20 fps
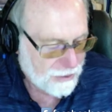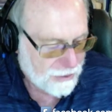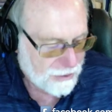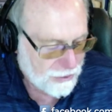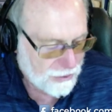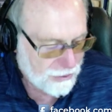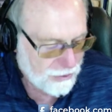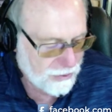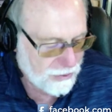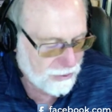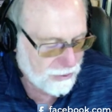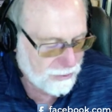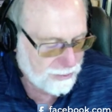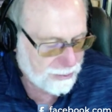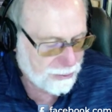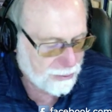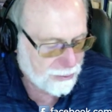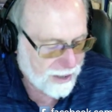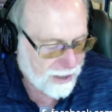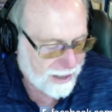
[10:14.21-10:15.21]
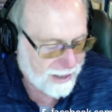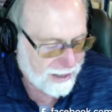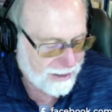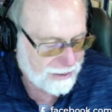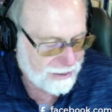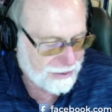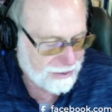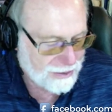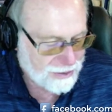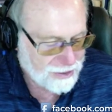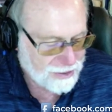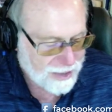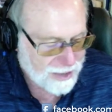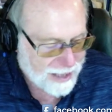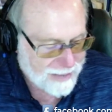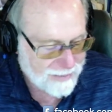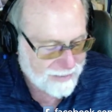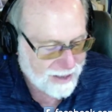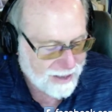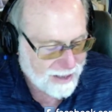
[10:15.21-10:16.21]
You who pray to the
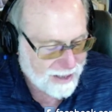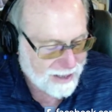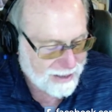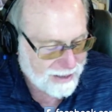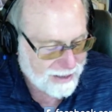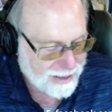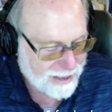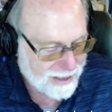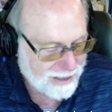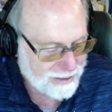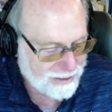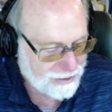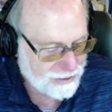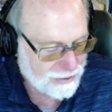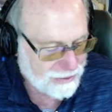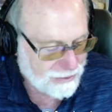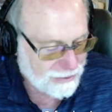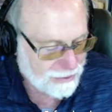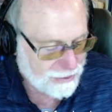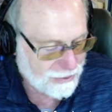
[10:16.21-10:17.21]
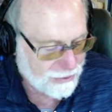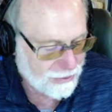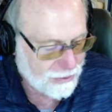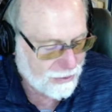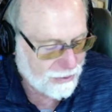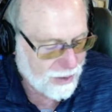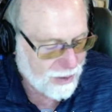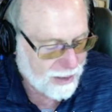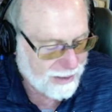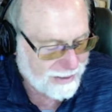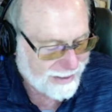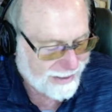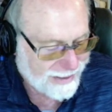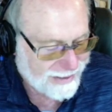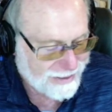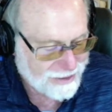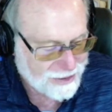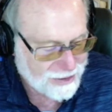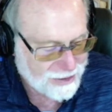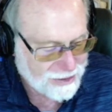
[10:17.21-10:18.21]
same God I do, you who un-
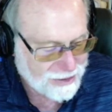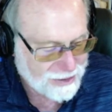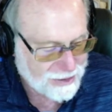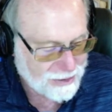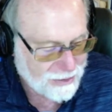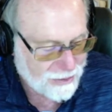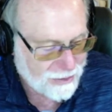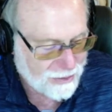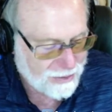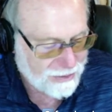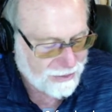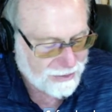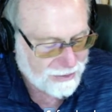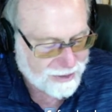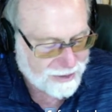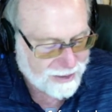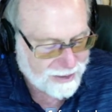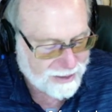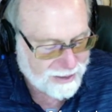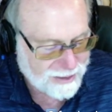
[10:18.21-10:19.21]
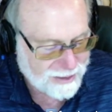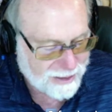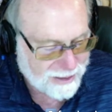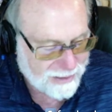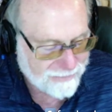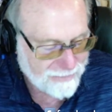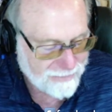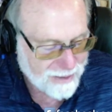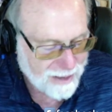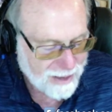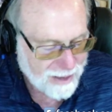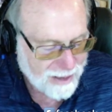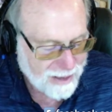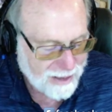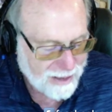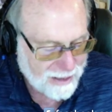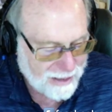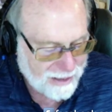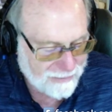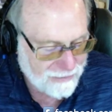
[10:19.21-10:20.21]
insisted on your dignity,
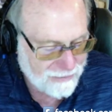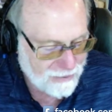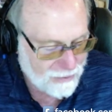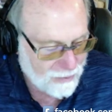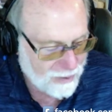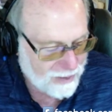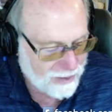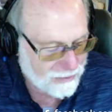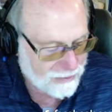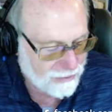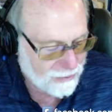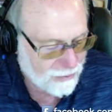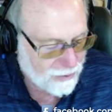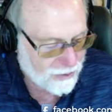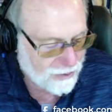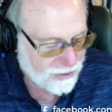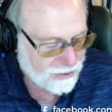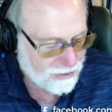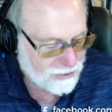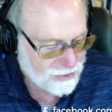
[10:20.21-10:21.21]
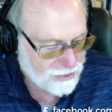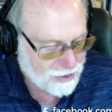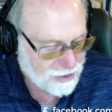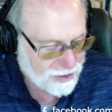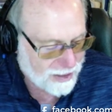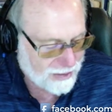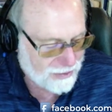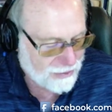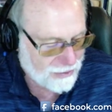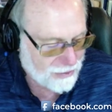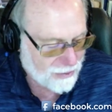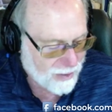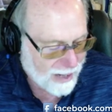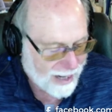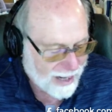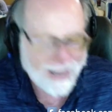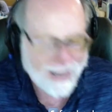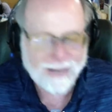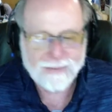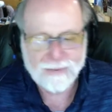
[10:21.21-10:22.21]
even when the world said you
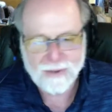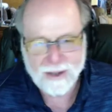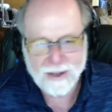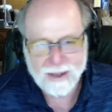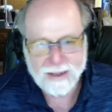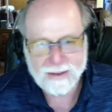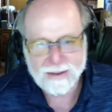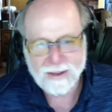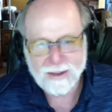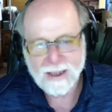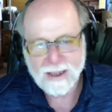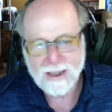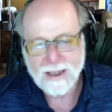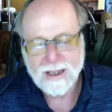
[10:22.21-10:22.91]
had none.